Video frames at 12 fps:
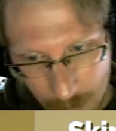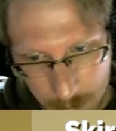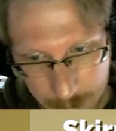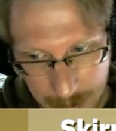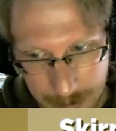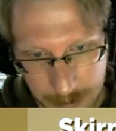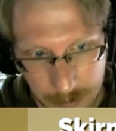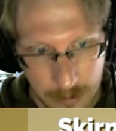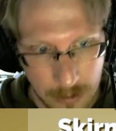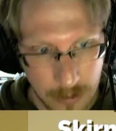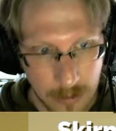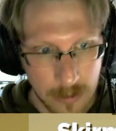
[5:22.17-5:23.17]
But
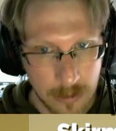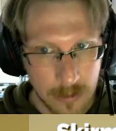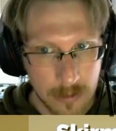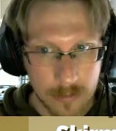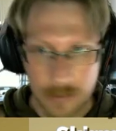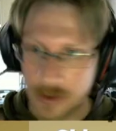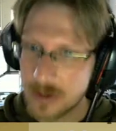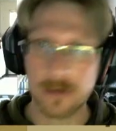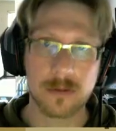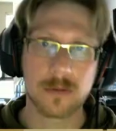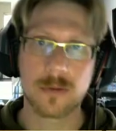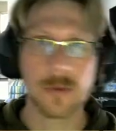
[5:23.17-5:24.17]

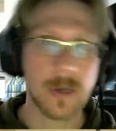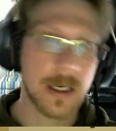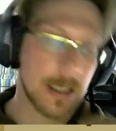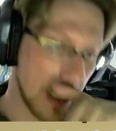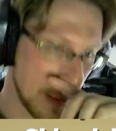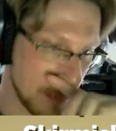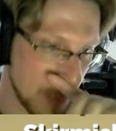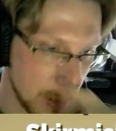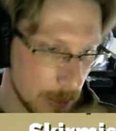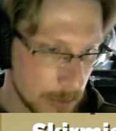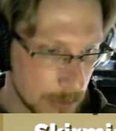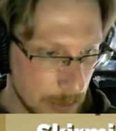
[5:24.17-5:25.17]
still, great game.
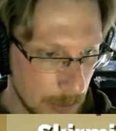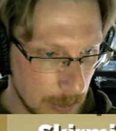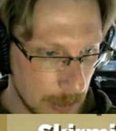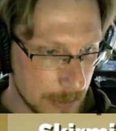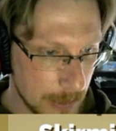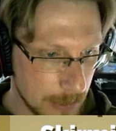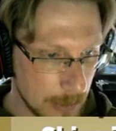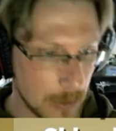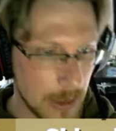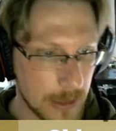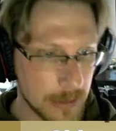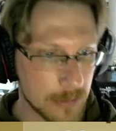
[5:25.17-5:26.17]
So I'll tell you what,